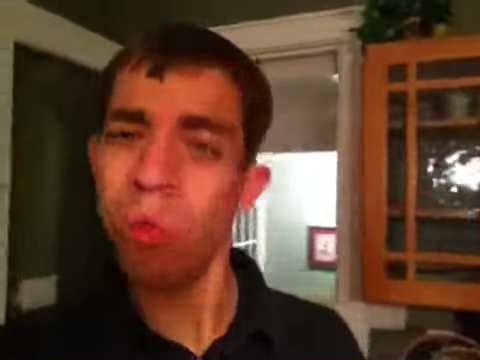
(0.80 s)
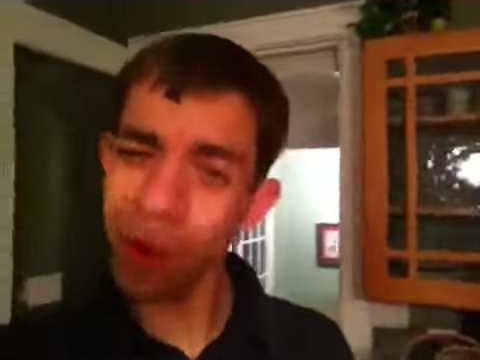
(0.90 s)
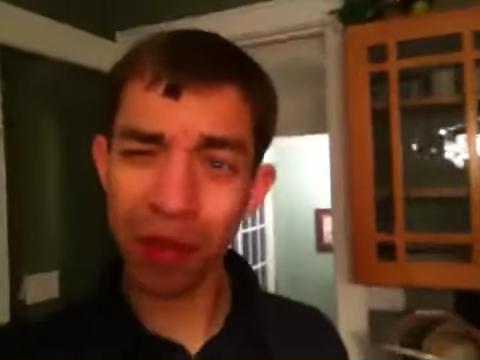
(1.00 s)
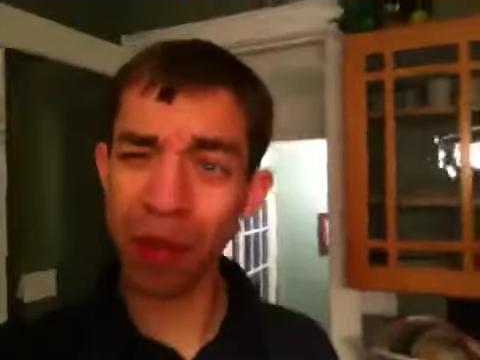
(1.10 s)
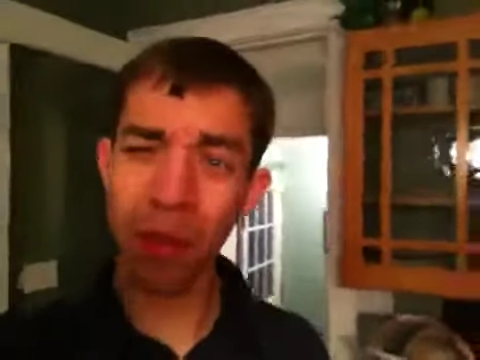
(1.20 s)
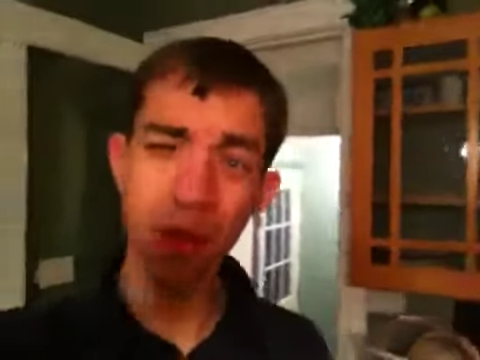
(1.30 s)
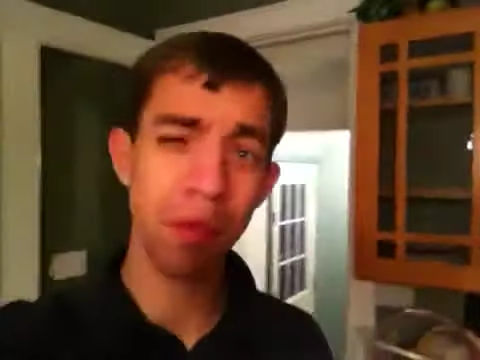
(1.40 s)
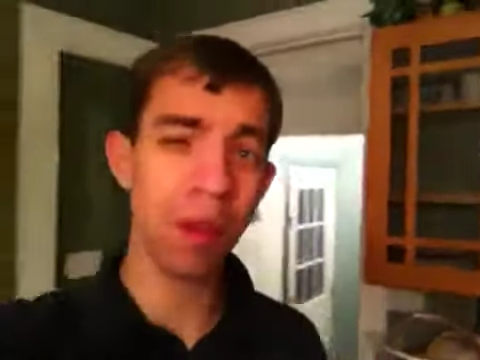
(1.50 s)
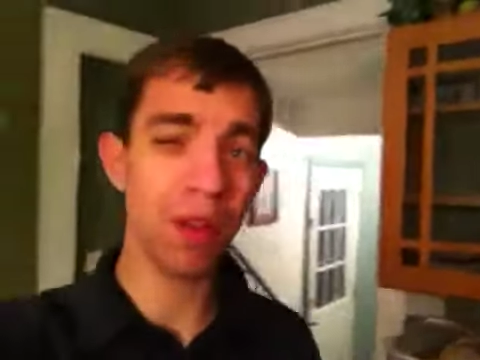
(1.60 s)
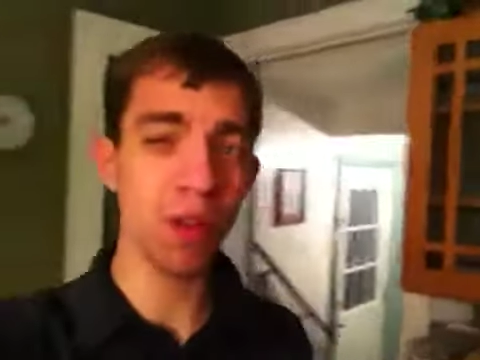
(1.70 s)
What's up
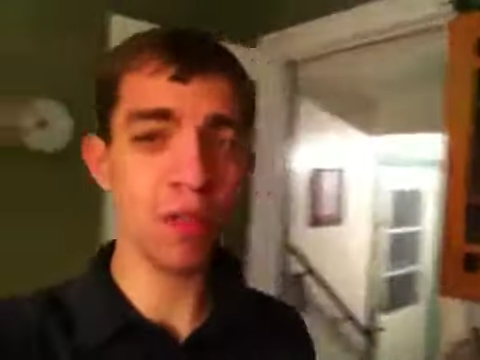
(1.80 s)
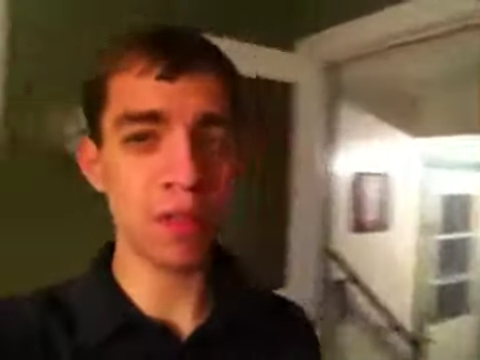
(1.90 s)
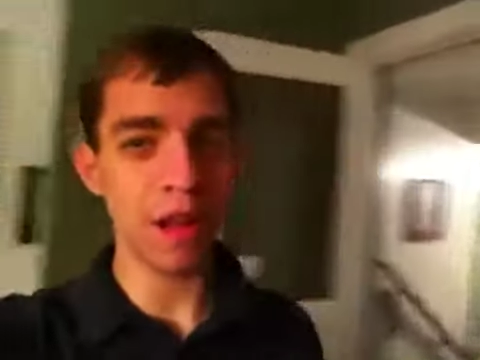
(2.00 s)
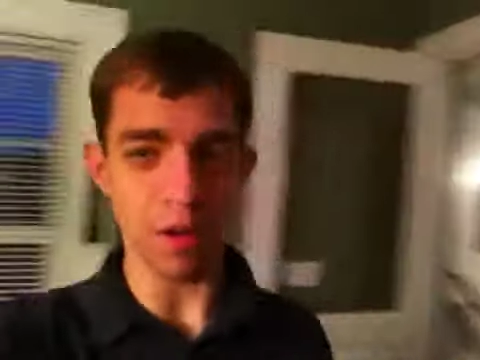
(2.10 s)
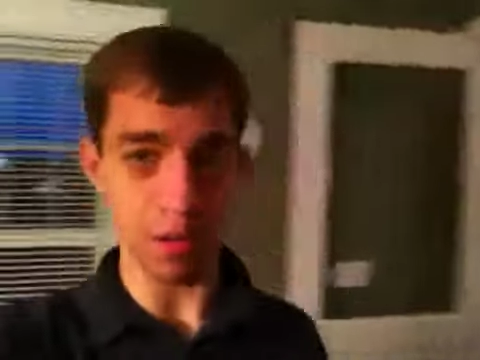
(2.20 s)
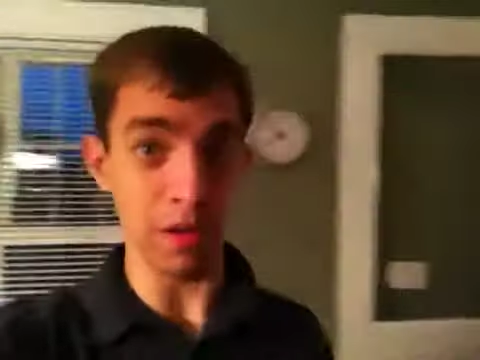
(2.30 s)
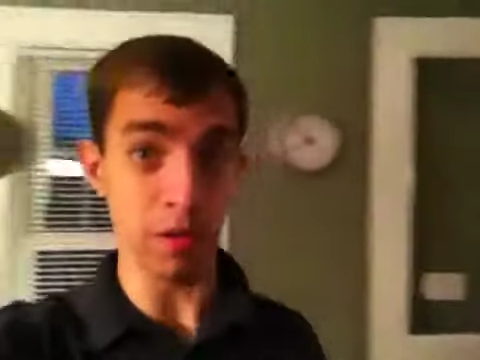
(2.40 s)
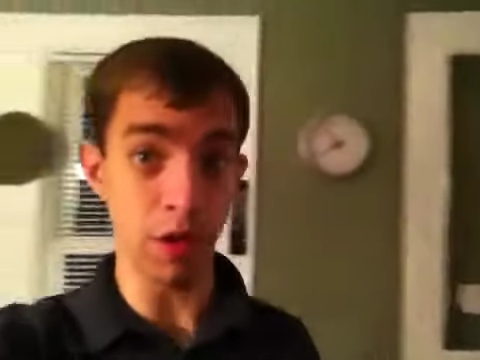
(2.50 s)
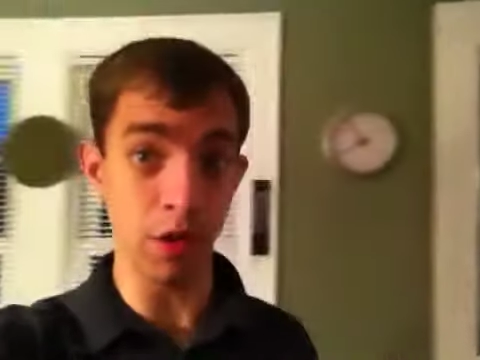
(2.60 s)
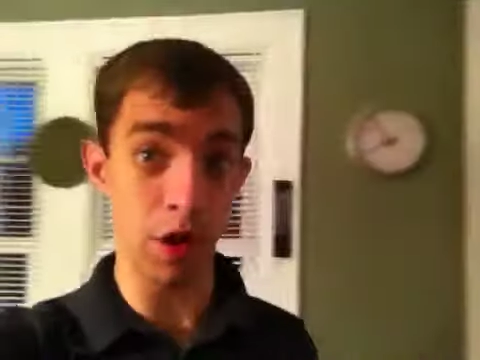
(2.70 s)
conspirators? How are
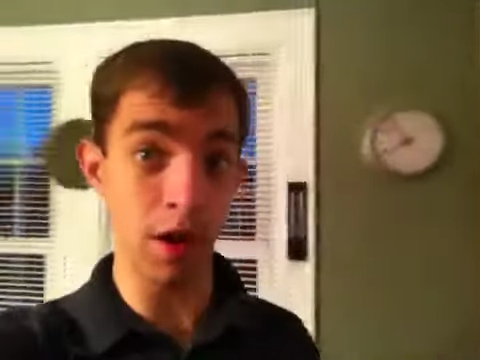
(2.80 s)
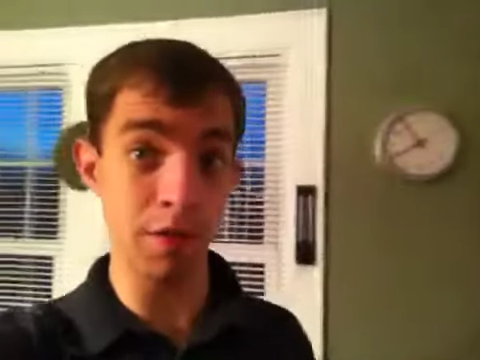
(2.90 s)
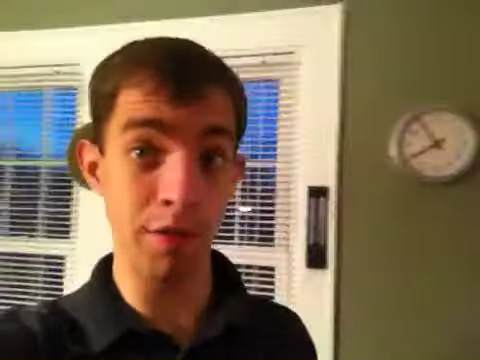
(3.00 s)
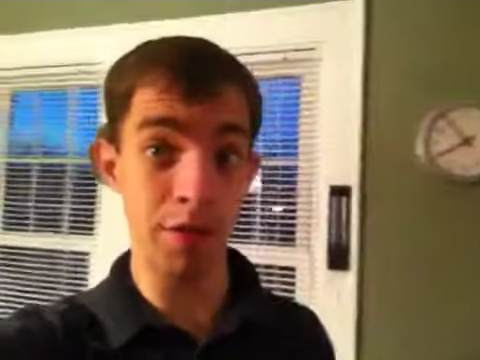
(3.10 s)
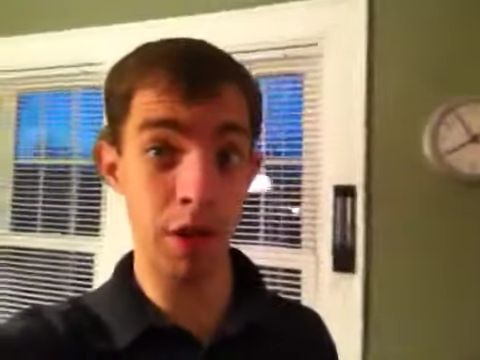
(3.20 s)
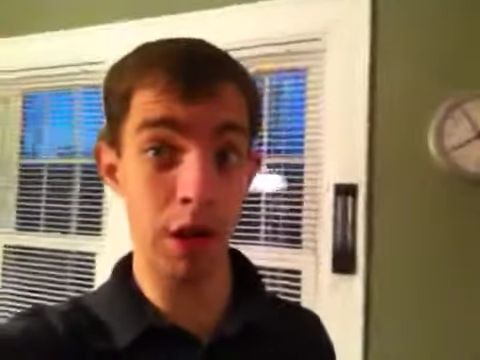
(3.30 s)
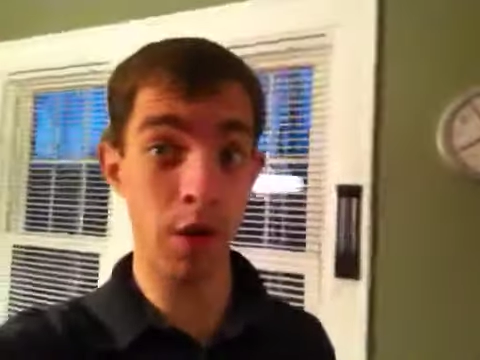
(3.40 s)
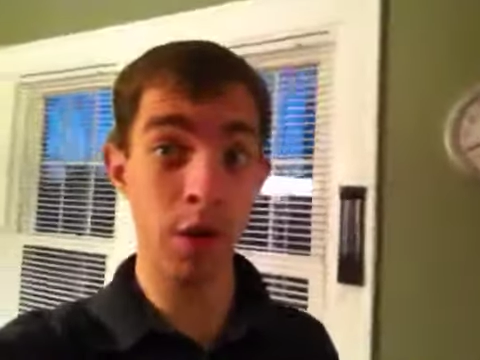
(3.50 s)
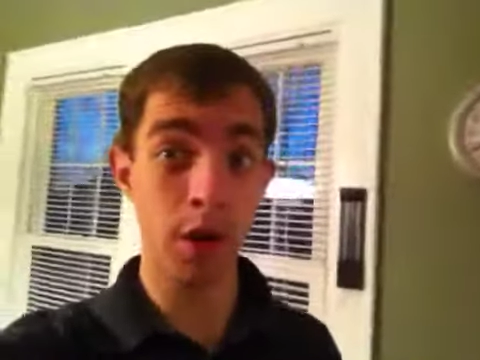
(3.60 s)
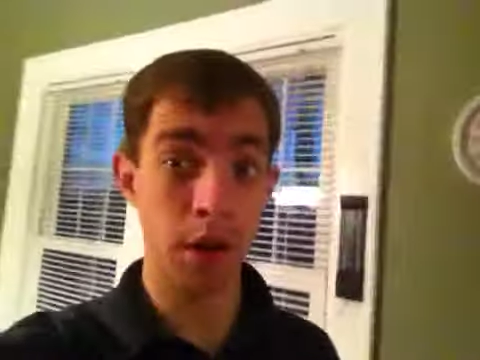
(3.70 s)
things on your end of the
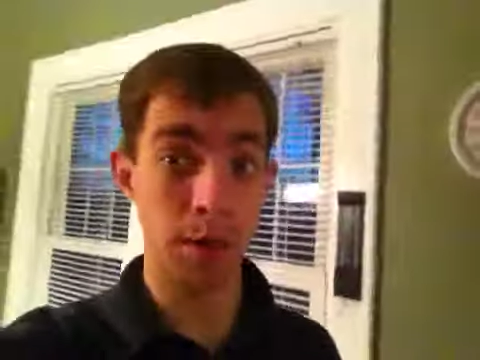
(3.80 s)
video?